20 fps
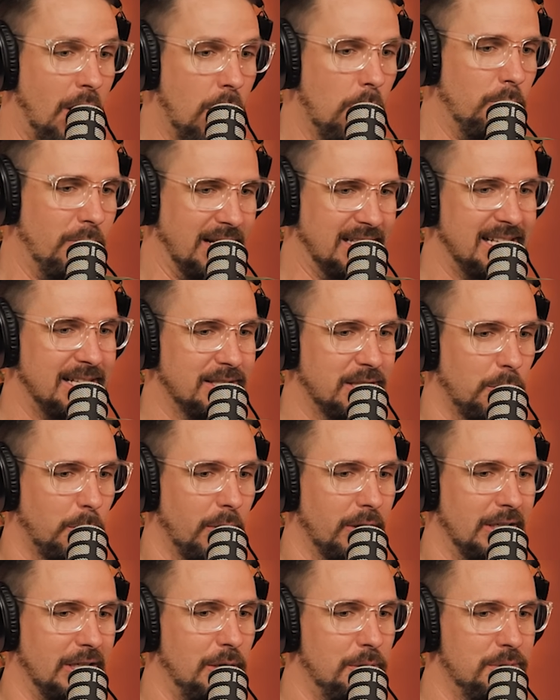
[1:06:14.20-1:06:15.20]
No, that sounds like
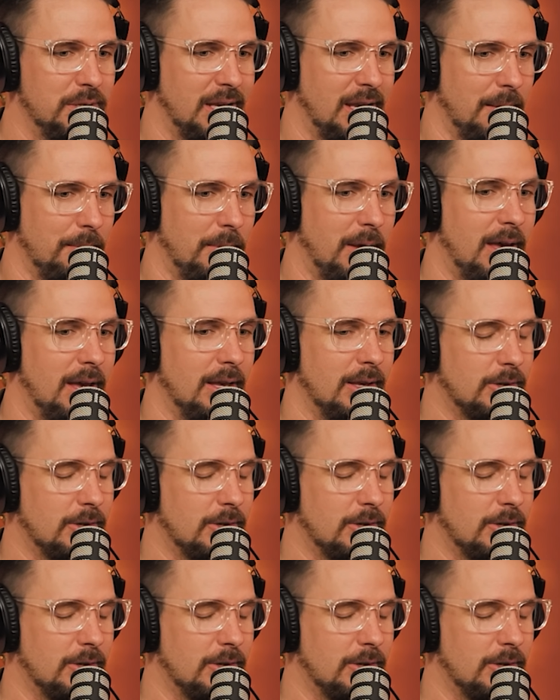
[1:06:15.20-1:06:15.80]
we're accusing him.